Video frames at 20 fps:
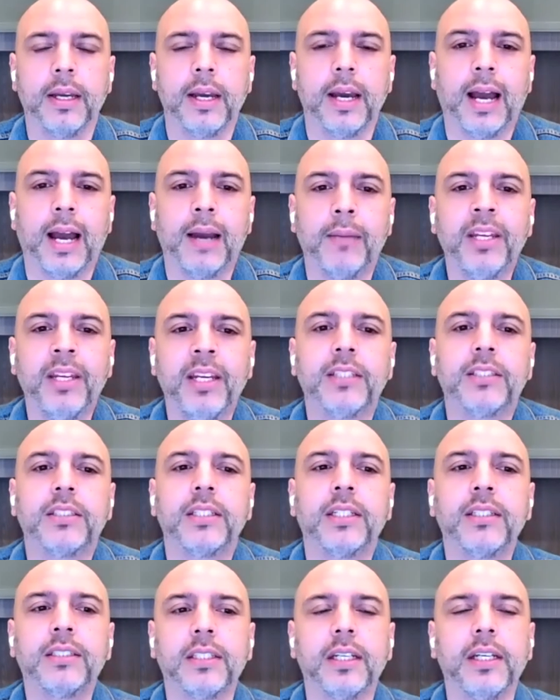I mean, it's
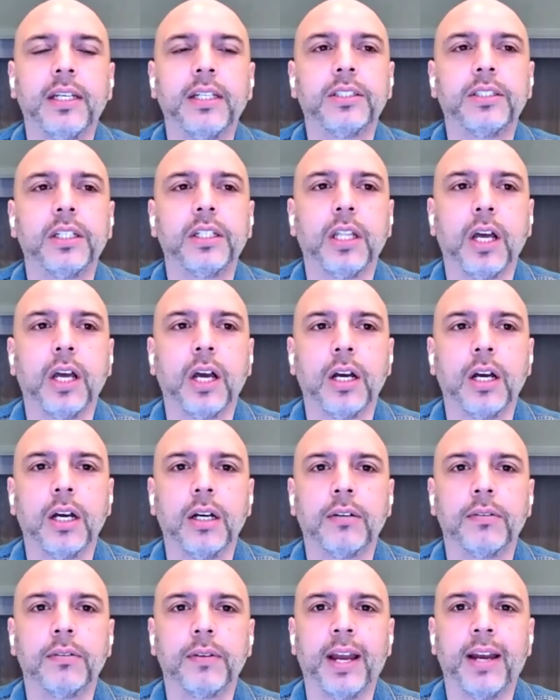a law
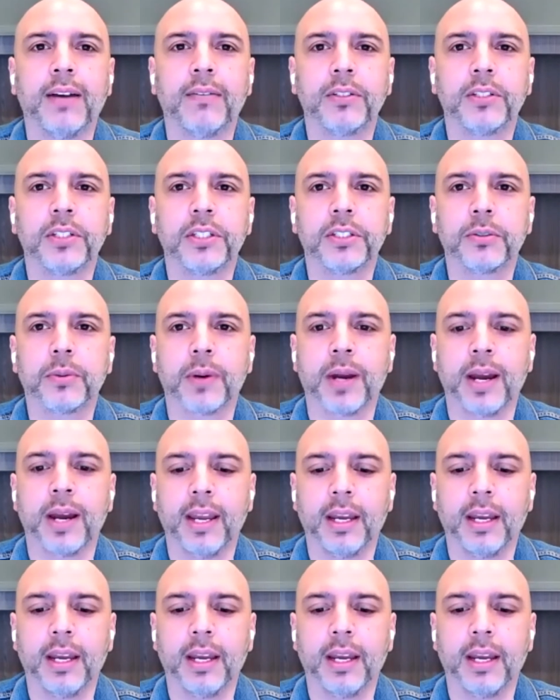of averages, right?